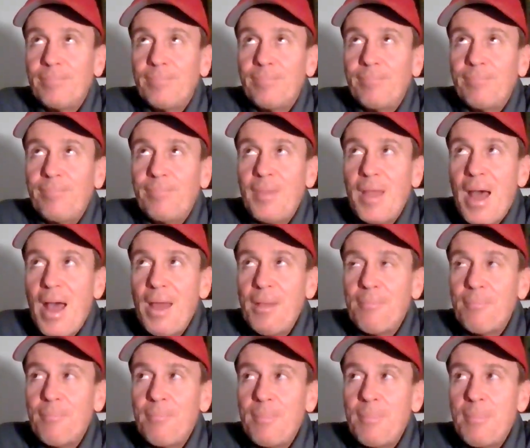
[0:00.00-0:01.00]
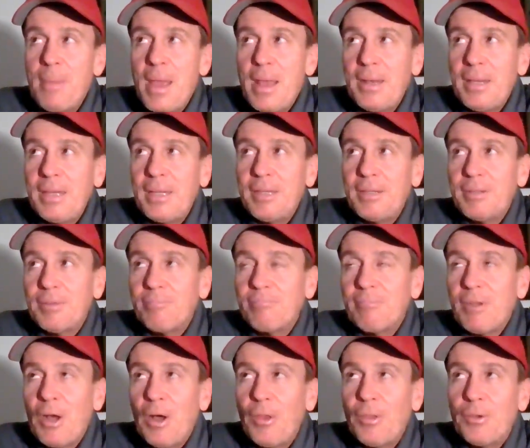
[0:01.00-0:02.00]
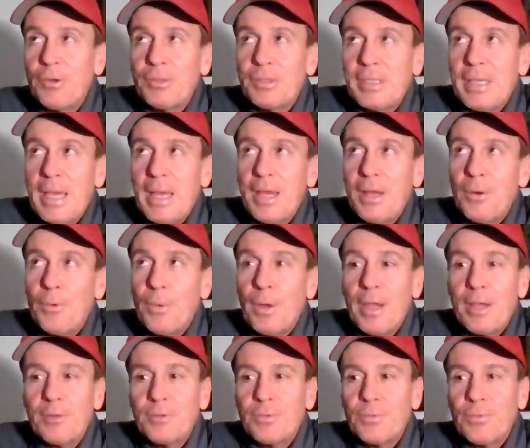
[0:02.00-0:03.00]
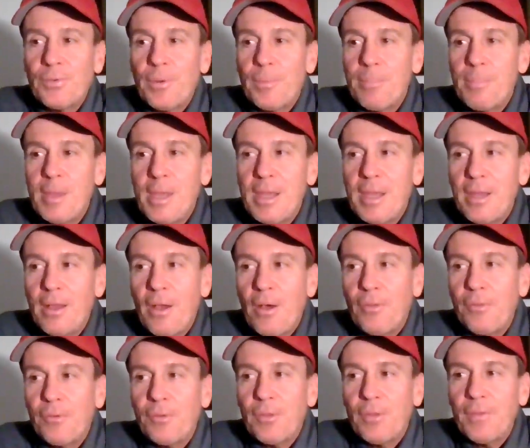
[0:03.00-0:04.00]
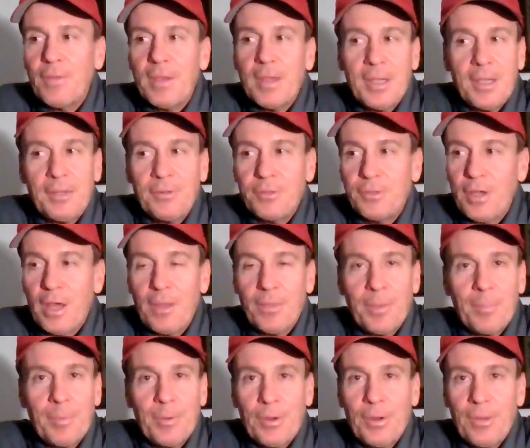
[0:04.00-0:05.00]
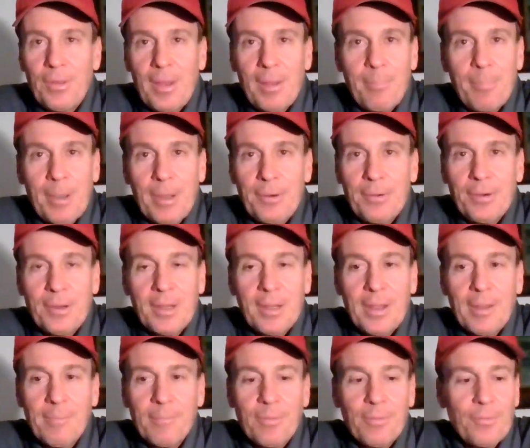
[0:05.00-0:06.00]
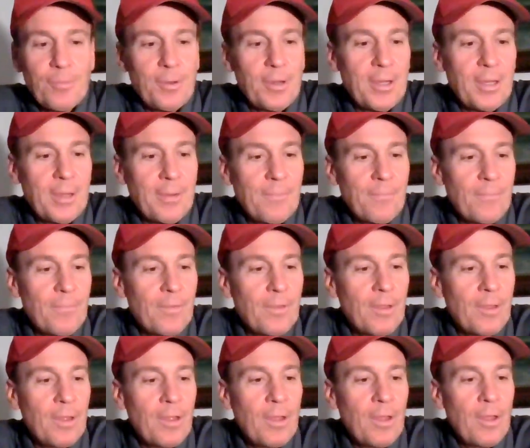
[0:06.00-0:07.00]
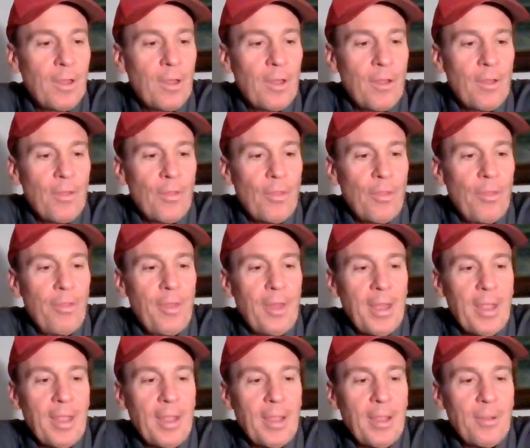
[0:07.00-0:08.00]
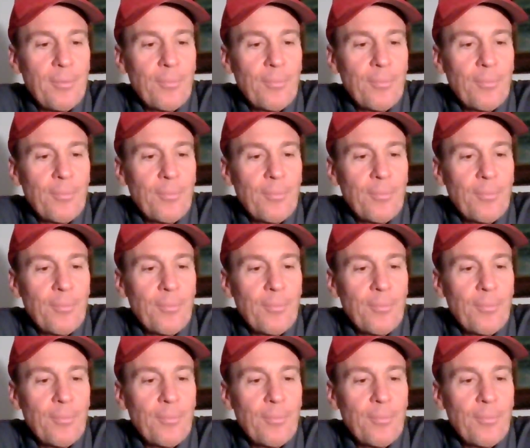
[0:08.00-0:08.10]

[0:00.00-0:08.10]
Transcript: Not many other takeaways from me other than the Heat shot the ball a lot better in Game 3. They